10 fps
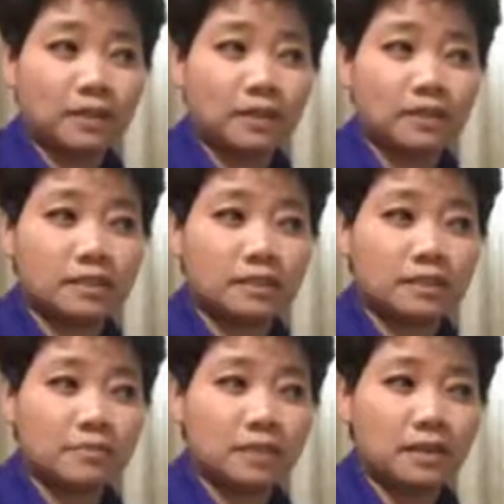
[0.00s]
It's going
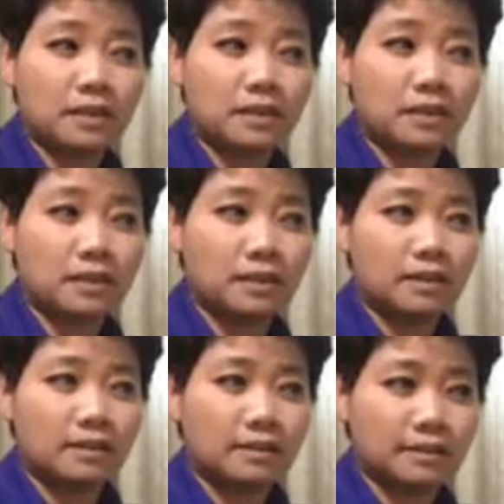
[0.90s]
to
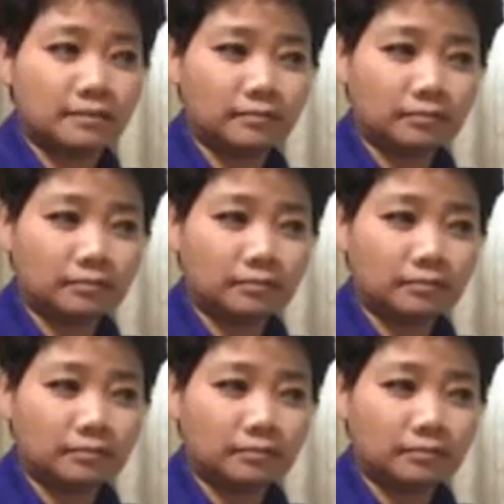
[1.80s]
be,